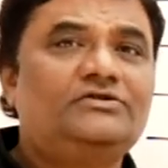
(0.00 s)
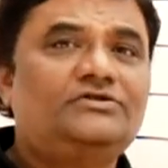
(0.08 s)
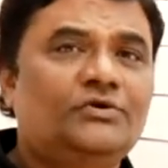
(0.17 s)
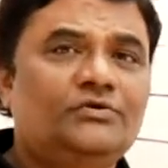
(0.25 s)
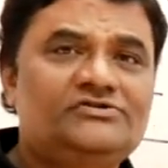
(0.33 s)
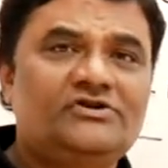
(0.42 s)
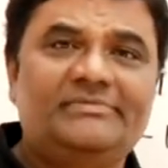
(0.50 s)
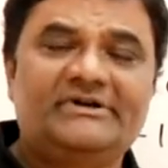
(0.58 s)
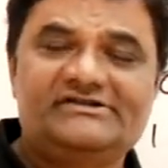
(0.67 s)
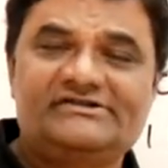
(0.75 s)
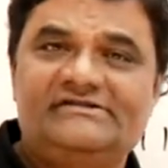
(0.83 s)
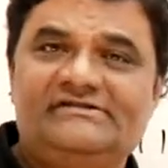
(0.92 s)
Those
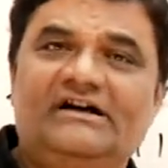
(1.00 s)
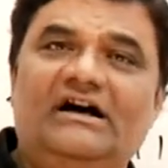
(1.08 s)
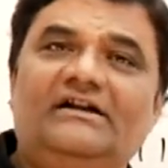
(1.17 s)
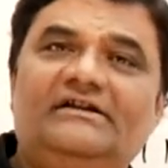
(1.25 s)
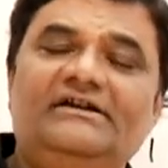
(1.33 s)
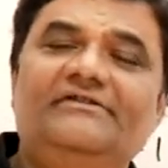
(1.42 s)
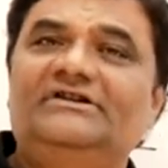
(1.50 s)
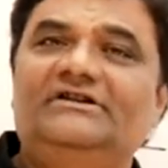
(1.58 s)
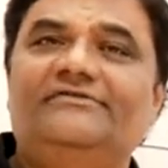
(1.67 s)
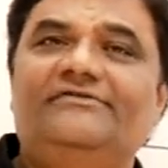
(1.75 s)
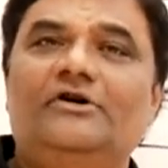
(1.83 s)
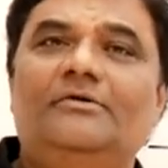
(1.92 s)
operations are given
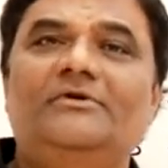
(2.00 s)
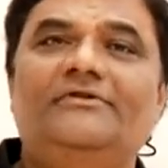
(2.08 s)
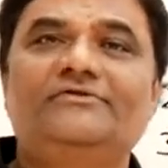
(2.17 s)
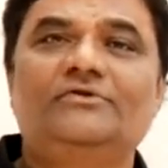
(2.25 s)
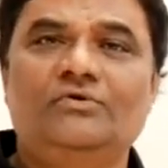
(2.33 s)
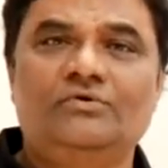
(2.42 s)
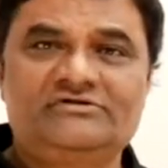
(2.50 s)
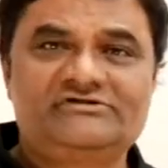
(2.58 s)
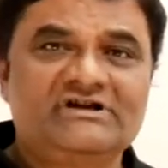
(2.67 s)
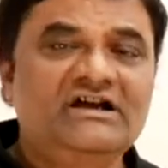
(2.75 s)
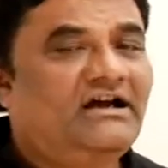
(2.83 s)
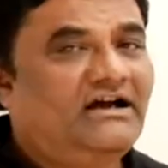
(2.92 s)
in the form of
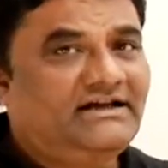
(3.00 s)
codes,